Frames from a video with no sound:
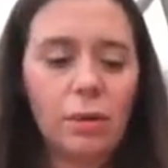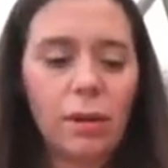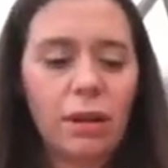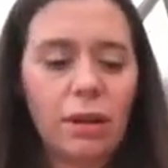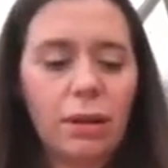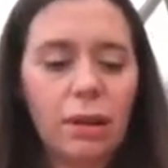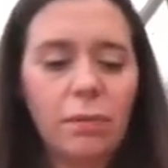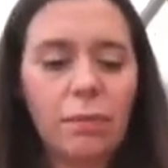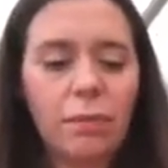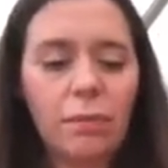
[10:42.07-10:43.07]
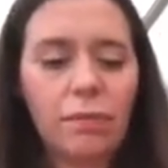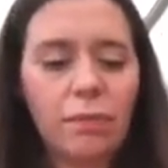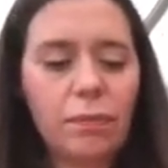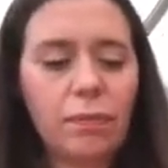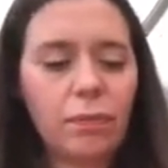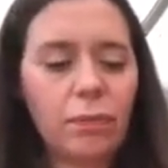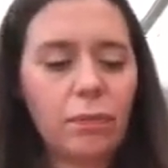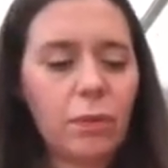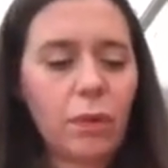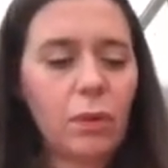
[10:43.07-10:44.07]
when
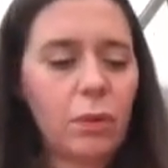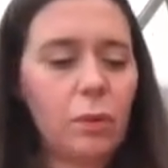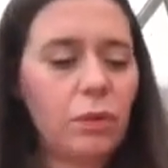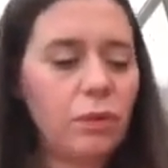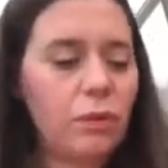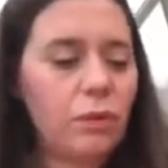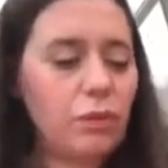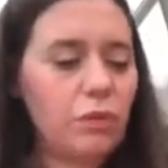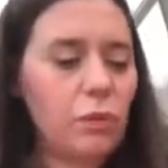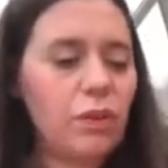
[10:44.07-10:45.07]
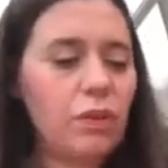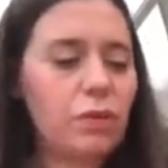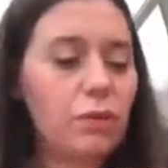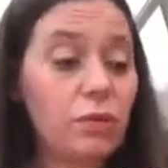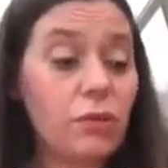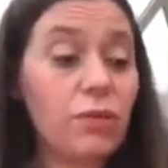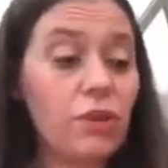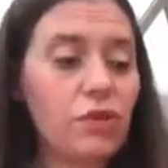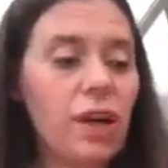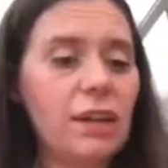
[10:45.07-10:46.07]
we're doing
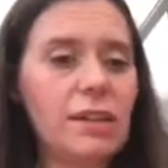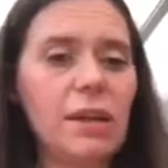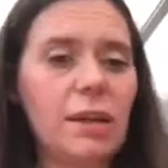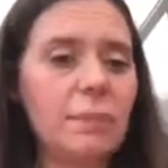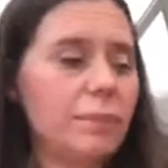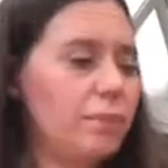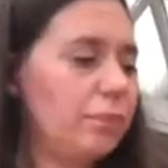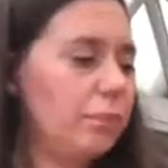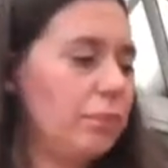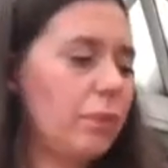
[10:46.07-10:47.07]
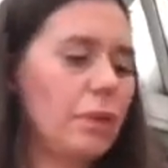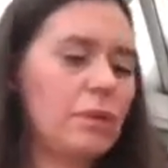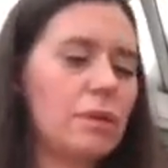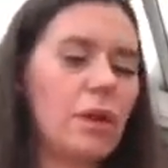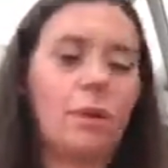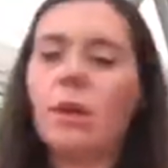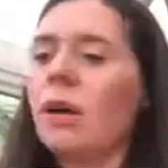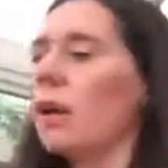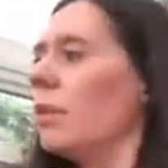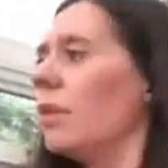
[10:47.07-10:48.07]
the drying time. So
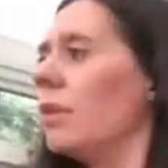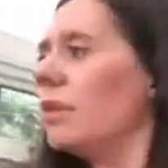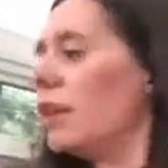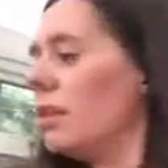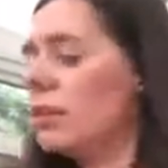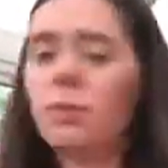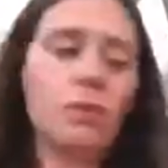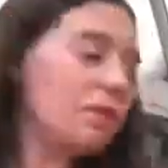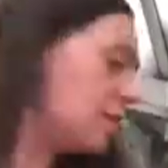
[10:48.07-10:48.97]
I'm going to set this to one